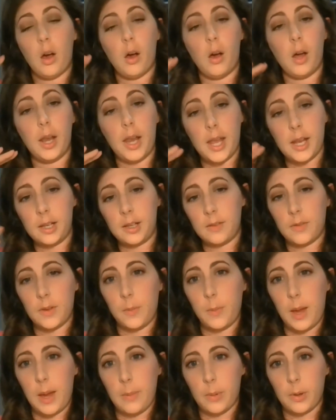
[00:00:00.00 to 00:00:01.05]
On any of the
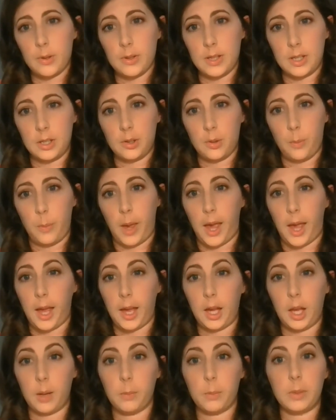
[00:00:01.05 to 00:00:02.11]
papers in your
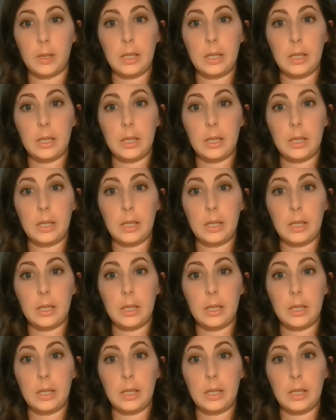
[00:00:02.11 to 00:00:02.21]
bag,